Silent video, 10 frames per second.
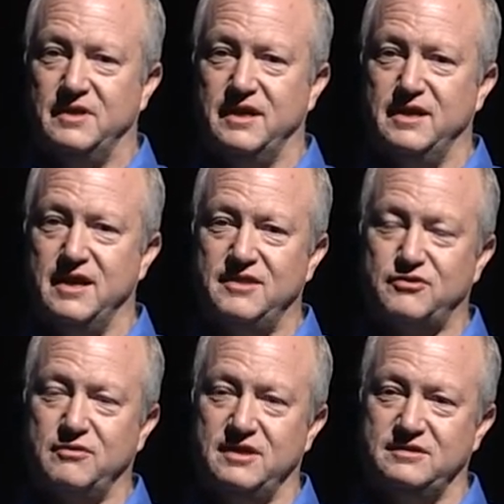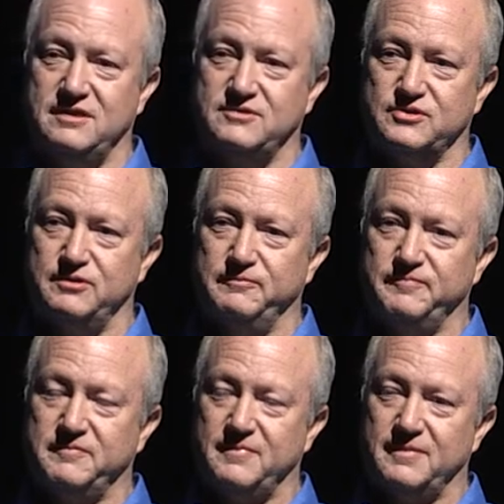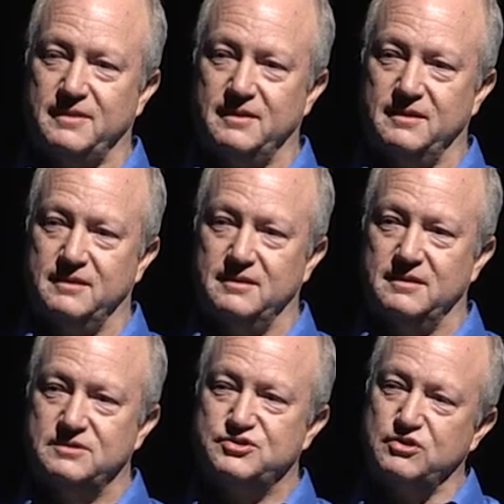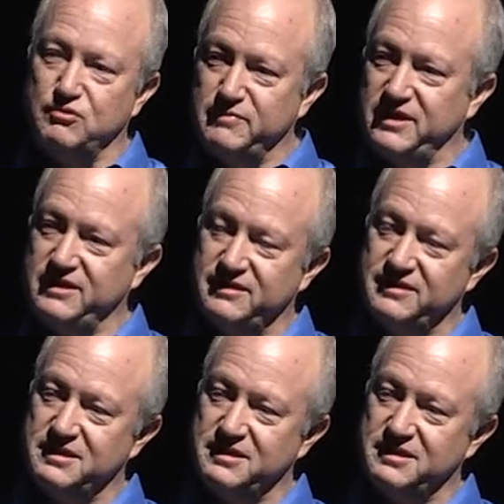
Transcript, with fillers: A ninth grade teacher showed me